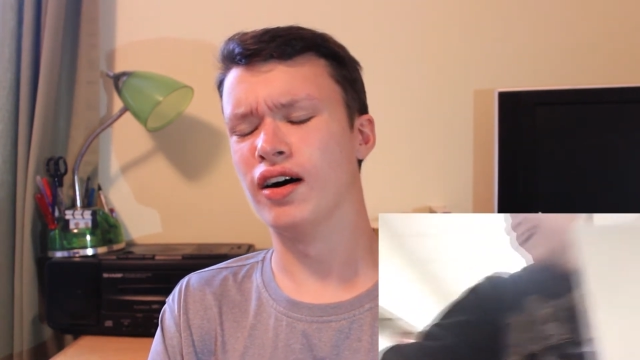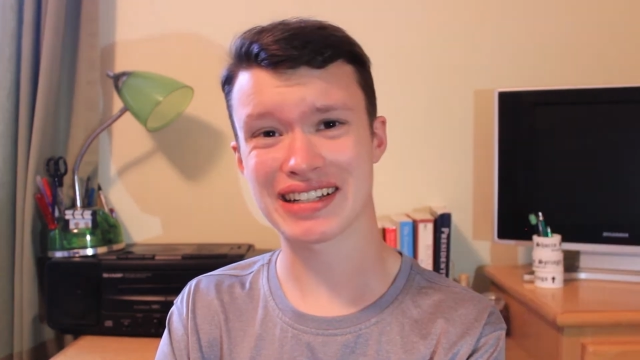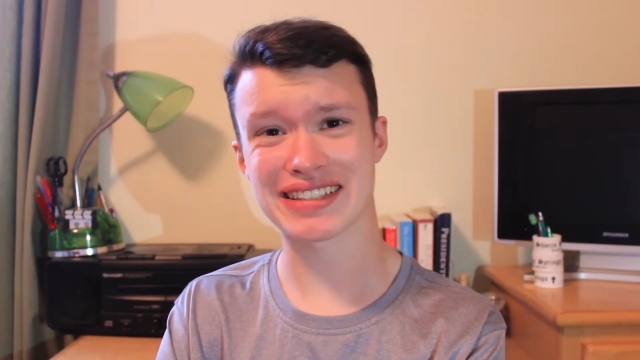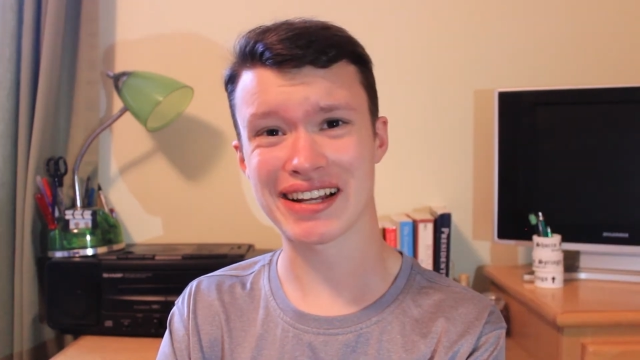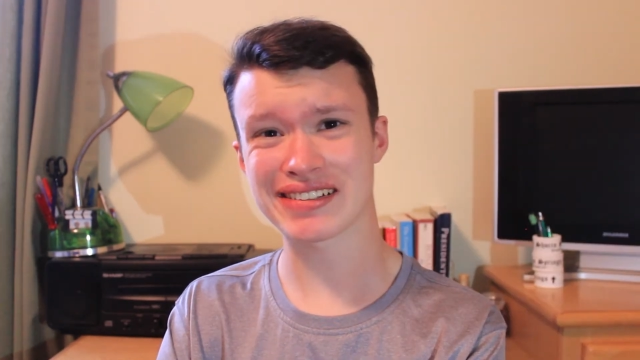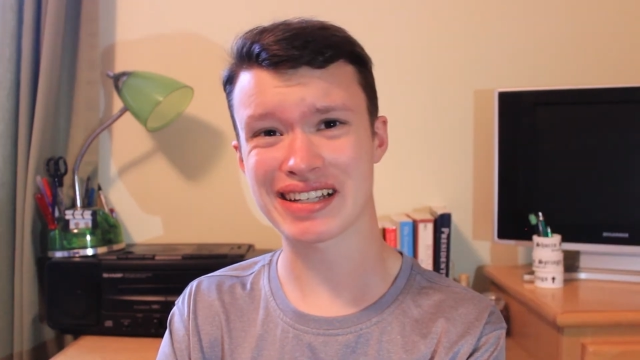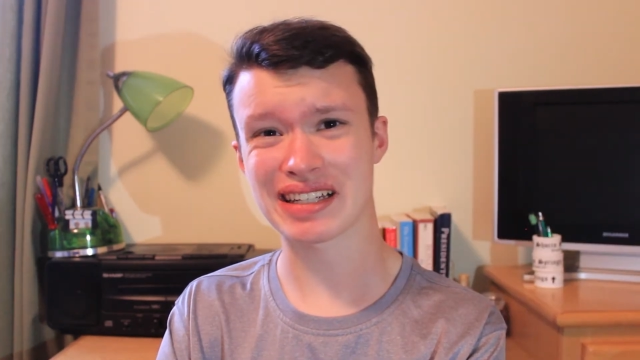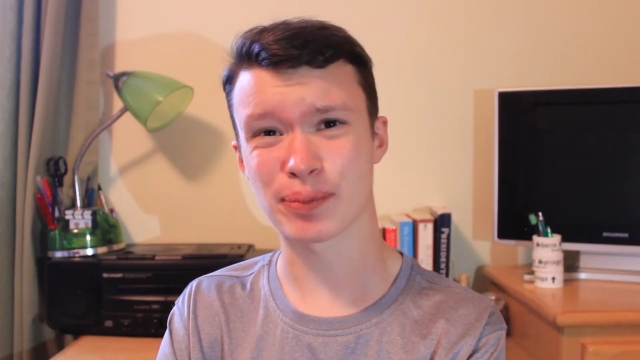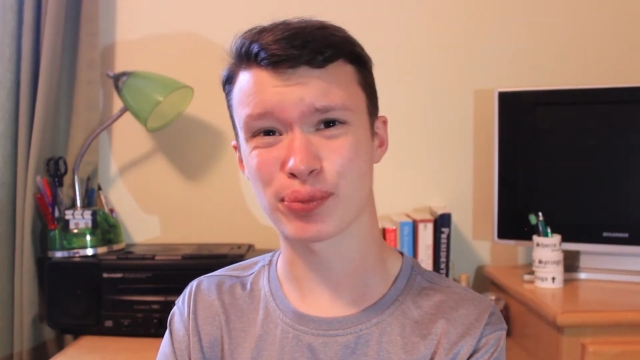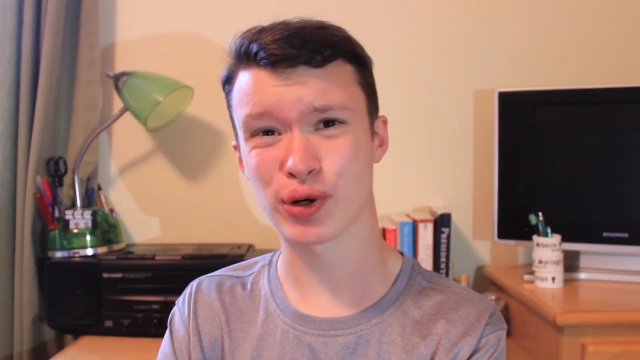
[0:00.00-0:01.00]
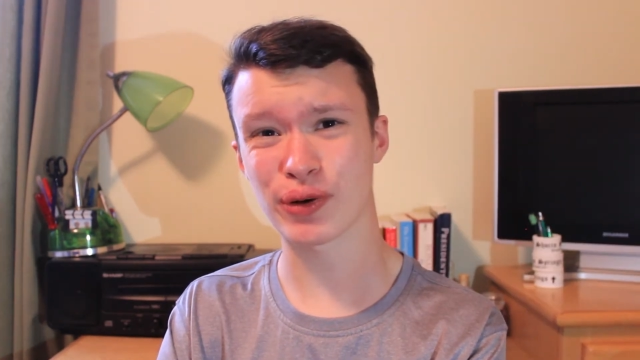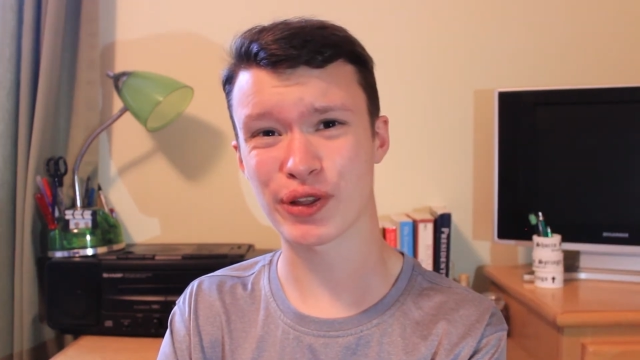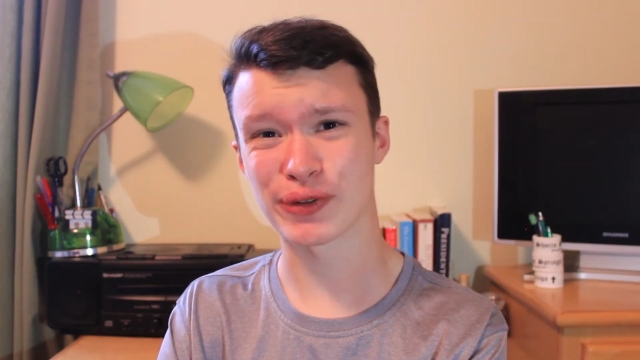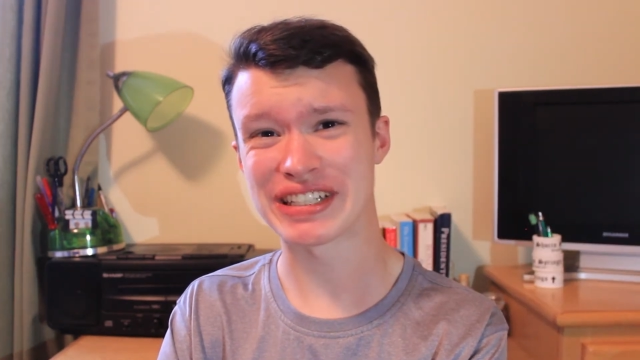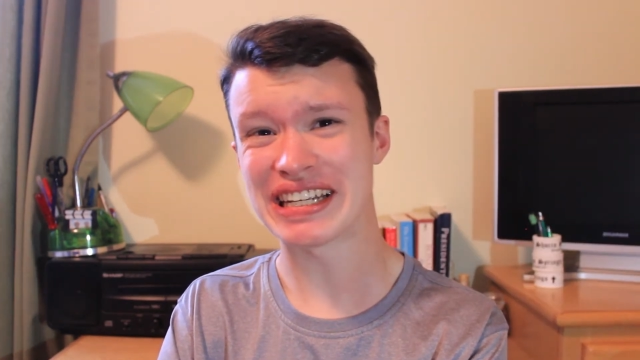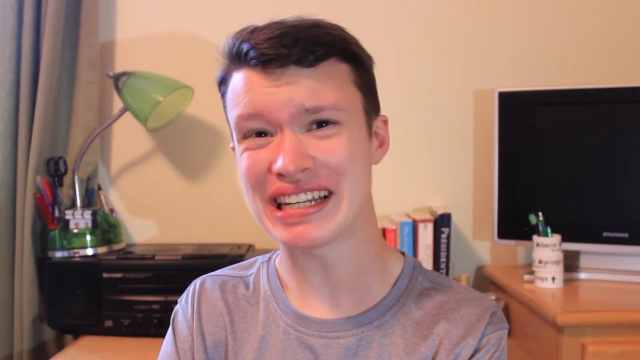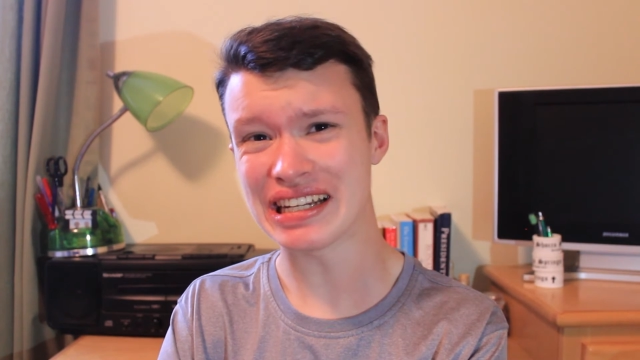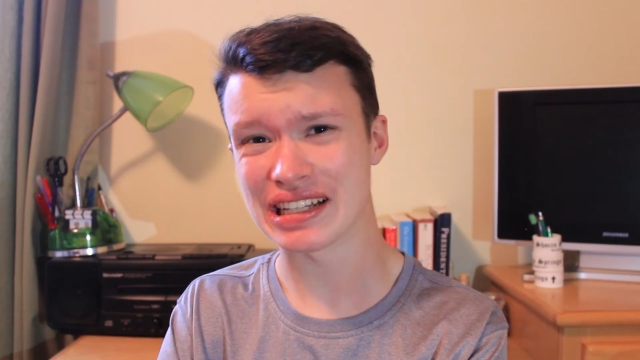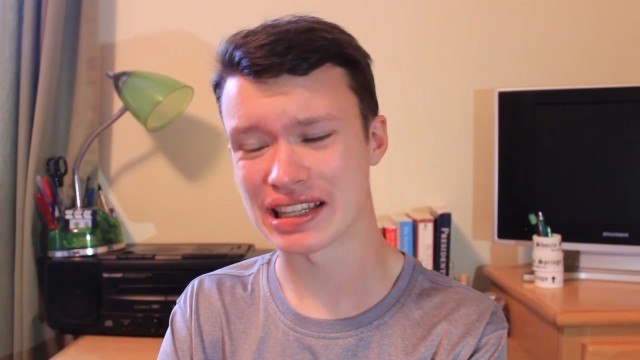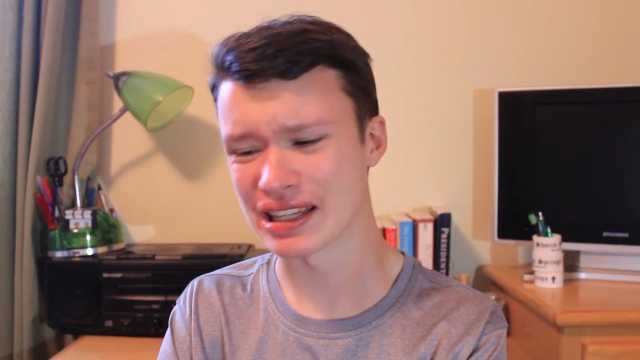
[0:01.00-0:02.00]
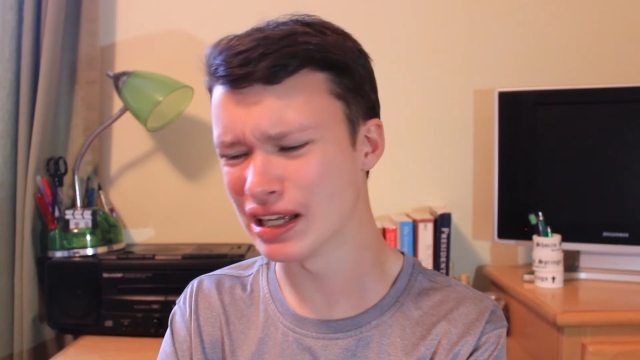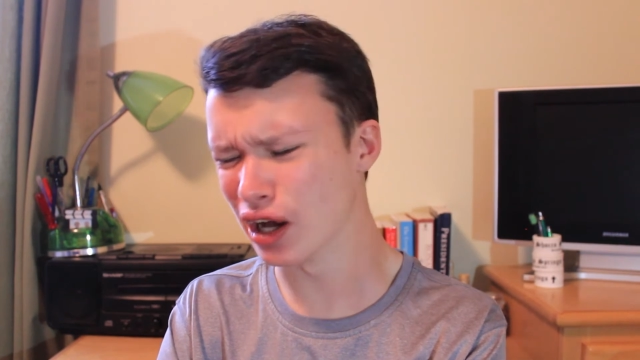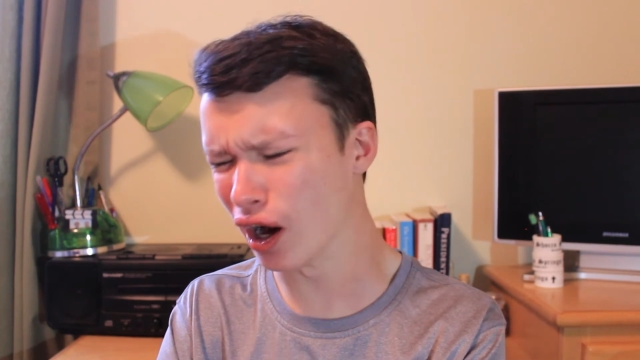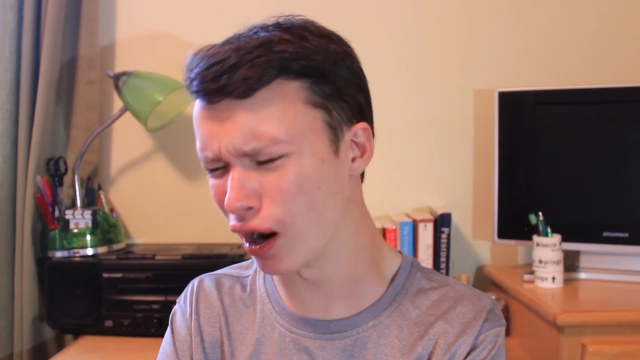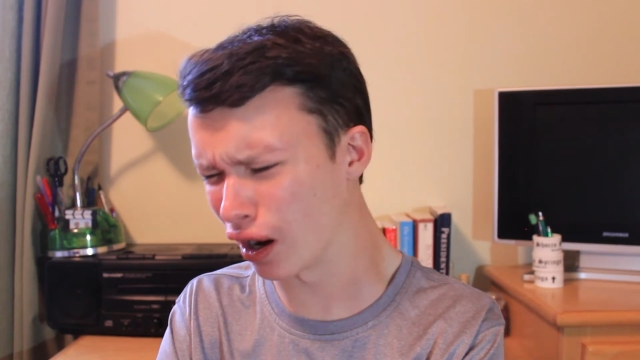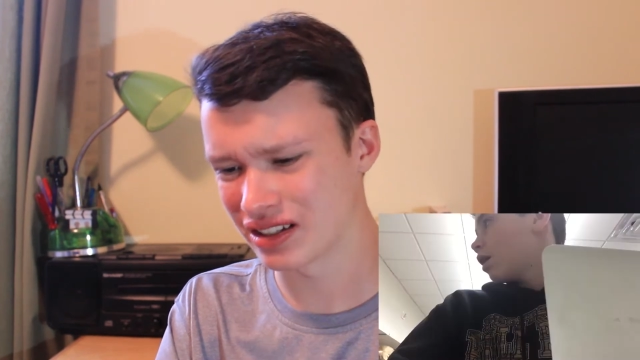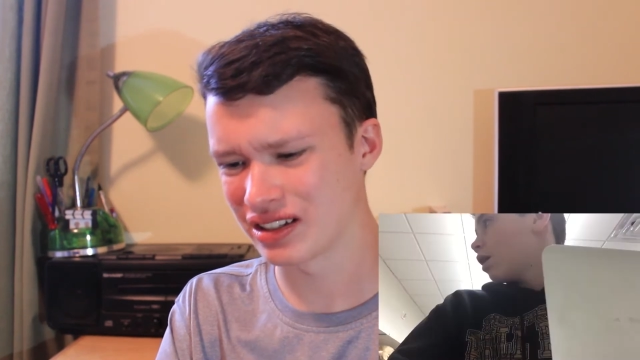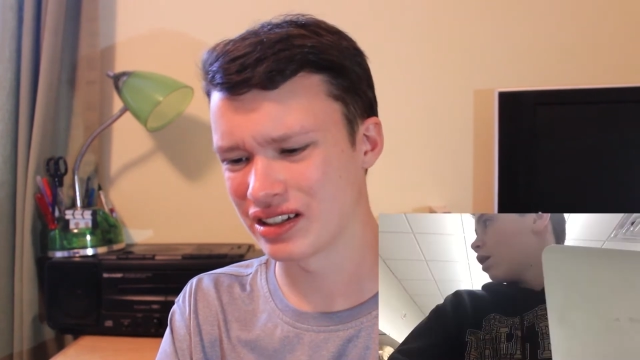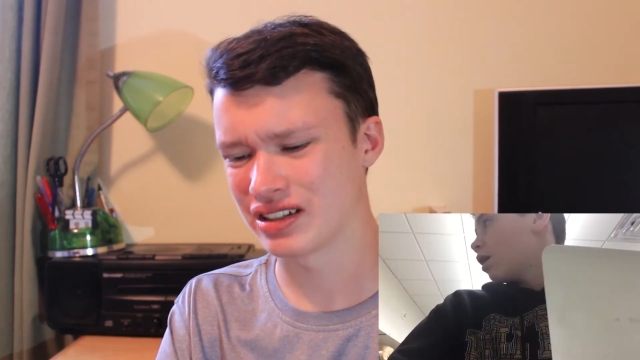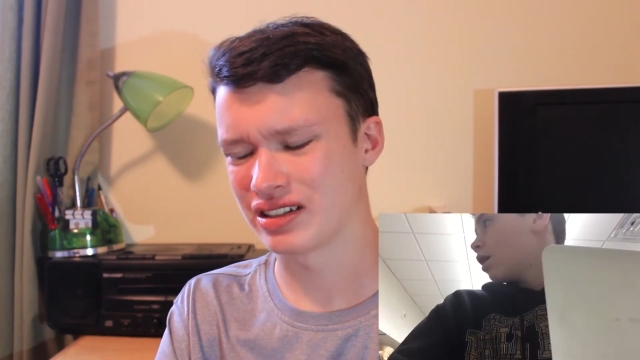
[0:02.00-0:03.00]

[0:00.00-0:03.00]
It sounds like it broke their teeth. Oh. It